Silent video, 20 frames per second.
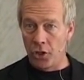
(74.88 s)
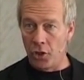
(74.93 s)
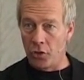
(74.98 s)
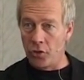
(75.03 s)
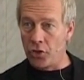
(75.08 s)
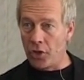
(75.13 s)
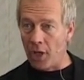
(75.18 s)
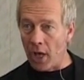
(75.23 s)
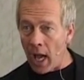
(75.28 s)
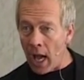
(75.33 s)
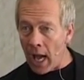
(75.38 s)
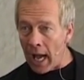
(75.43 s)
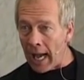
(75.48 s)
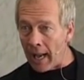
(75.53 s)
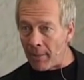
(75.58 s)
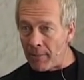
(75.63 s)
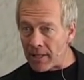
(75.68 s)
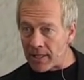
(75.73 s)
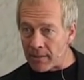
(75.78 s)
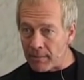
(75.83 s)
Your
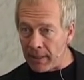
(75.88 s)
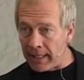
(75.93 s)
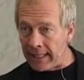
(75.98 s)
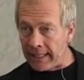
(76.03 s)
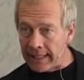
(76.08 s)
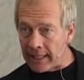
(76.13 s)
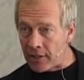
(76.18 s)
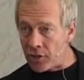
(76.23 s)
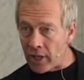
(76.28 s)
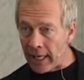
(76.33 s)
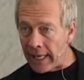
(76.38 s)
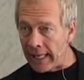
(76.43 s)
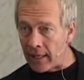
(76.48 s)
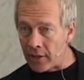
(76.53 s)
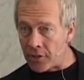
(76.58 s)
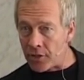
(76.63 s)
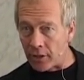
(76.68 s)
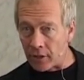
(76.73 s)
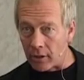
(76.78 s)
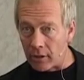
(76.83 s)
job is being a
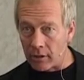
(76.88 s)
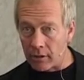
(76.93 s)
janitor.